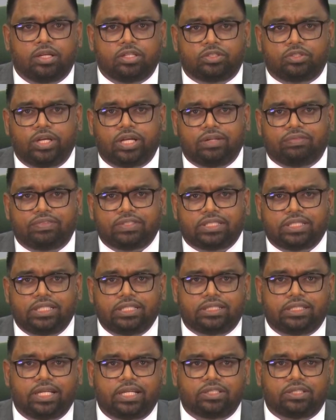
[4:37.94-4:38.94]
Trade
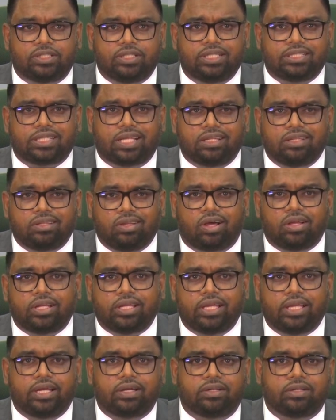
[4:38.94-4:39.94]
facilitation is
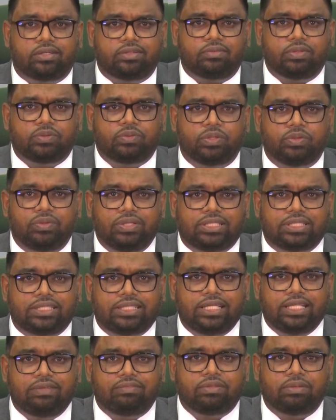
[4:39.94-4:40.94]
another area which will
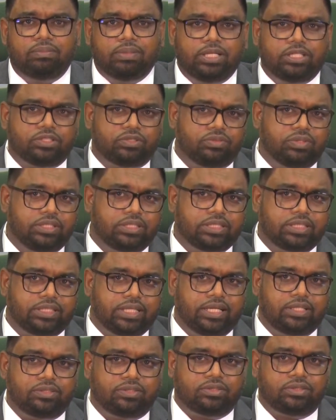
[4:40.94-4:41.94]
receive the ministry's
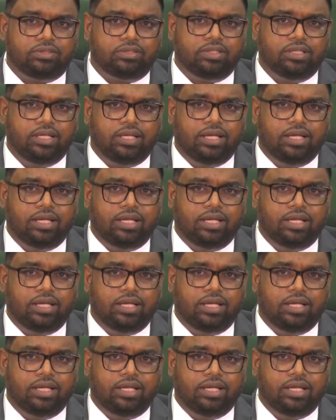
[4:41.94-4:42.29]
attention.